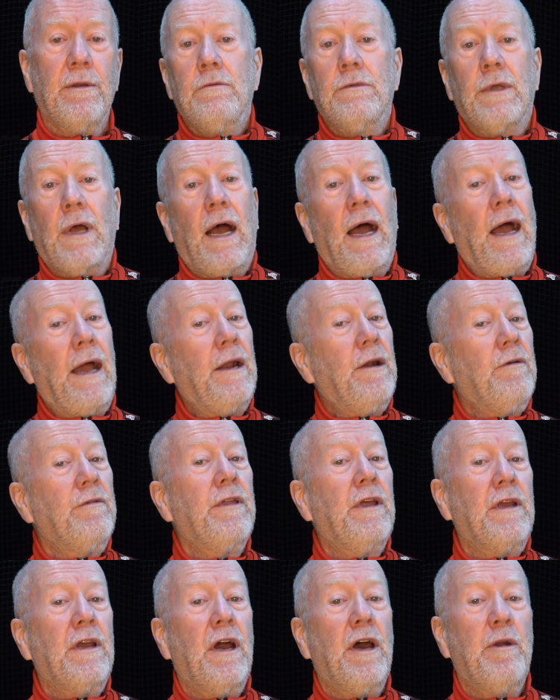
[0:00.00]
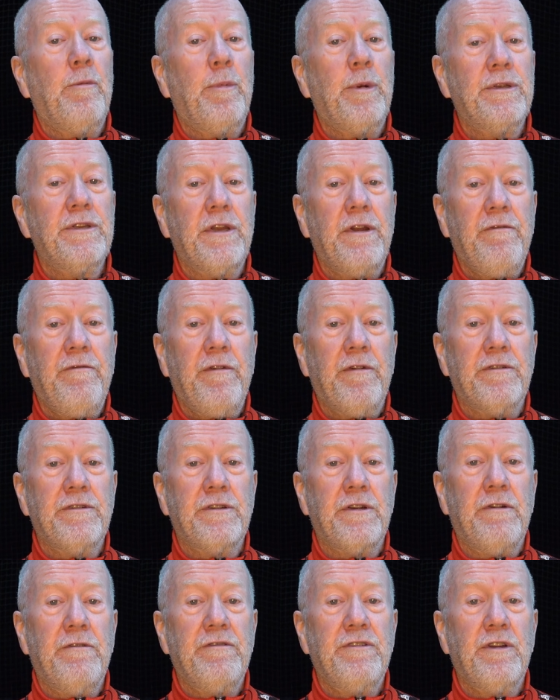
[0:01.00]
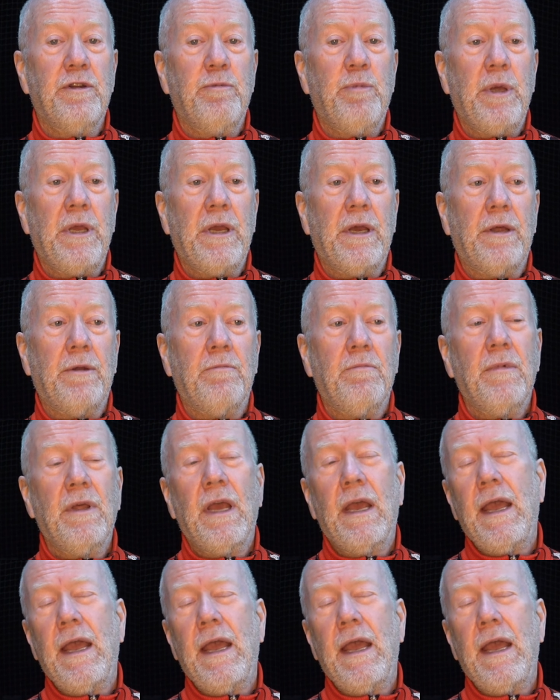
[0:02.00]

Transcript: So I don't think 100% of your serve should be in.